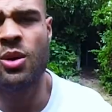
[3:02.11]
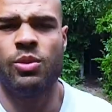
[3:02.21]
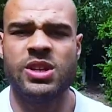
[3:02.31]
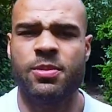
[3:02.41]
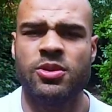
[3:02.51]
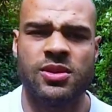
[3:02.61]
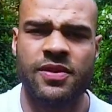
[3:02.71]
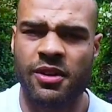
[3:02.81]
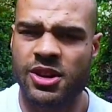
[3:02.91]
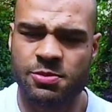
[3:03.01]
We spoke to
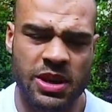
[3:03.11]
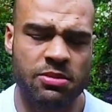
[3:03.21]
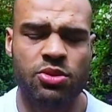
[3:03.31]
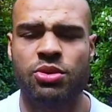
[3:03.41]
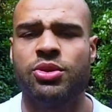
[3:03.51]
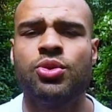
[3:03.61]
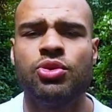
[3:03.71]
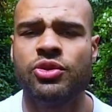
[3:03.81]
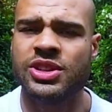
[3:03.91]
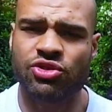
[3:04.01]
various people who had
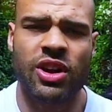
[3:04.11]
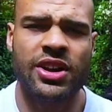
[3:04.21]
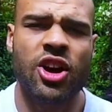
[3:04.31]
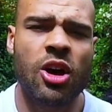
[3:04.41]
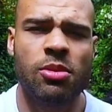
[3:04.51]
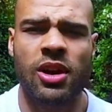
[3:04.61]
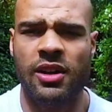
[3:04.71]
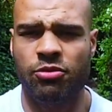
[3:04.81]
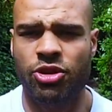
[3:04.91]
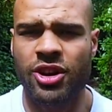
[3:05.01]
already tried
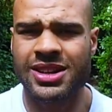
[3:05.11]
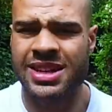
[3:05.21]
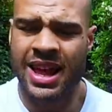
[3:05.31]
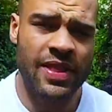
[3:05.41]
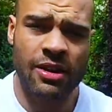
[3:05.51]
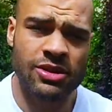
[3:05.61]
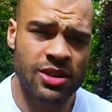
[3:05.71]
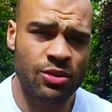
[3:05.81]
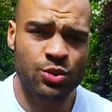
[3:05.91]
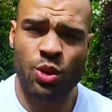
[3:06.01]
Herbalife products, and their
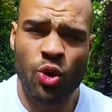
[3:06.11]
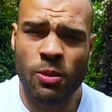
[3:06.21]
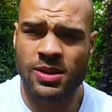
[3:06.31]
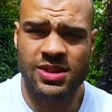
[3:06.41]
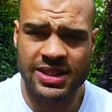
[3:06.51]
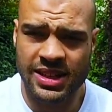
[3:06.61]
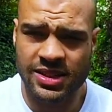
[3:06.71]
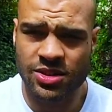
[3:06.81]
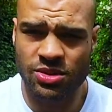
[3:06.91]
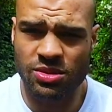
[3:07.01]
results were almost
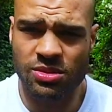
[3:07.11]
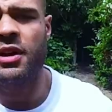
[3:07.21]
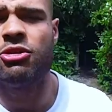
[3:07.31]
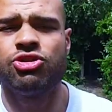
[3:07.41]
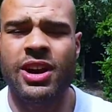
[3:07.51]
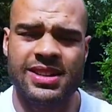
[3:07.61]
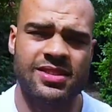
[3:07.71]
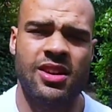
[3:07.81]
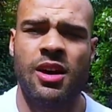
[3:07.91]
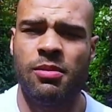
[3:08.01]
identical. They were
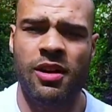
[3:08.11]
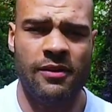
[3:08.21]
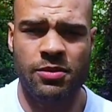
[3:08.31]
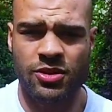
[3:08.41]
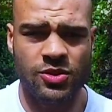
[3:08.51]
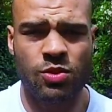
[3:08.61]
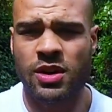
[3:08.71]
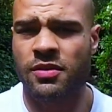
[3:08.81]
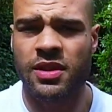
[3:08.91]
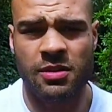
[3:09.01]
attracted to Herbalife because
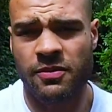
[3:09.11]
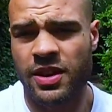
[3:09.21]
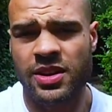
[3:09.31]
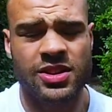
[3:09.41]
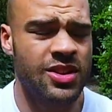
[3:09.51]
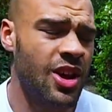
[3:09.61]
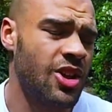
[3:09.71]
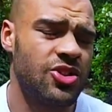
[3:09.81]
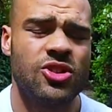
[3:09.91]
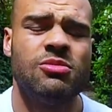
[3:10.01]
1, of the convenience,
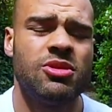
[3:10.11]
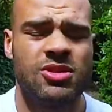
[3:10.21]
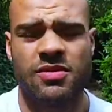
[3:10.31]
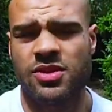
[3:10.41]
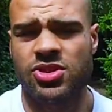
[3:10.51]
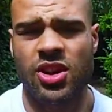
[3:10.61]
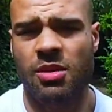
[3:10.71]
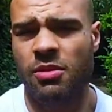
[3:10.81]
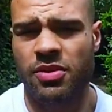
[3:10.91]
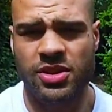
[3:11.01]
2, because of the
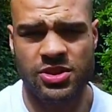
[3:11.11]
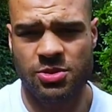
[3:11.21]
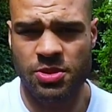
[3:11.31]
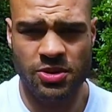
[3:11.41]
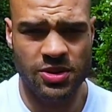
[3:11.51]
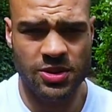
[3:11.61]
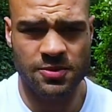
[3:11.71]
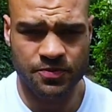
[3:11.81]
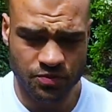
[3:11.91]
charm of the distributors.